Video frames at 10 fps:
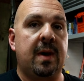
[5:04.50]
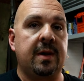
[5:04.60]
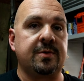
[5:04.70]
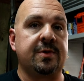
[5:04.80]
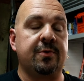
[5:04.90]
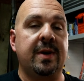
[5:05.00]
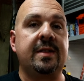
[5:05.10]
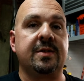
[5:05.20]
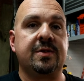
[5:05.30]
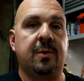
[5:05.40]
bottles to drink
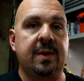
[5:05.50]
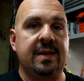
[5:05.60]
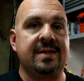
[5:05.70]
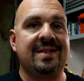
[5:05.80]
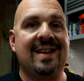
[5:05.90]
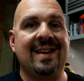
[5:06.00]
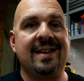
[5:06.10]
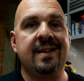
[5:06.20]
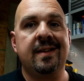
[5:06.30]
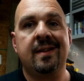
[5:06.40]
the soda
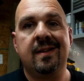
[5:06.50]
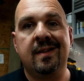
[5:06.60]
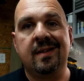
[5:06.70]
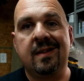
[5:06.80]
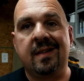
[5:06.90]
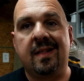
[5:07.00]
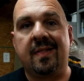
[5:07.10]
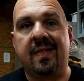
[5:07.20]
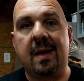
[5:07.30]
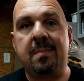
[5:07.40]
inside.
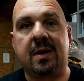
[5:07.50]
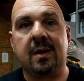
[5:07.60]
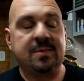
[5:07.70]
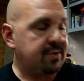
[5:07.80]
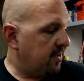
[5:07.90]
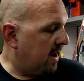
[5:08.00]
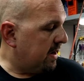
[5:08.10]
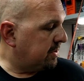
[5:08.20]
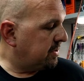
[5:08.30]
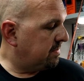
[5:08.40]
That becomes
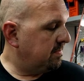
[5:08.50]
trash.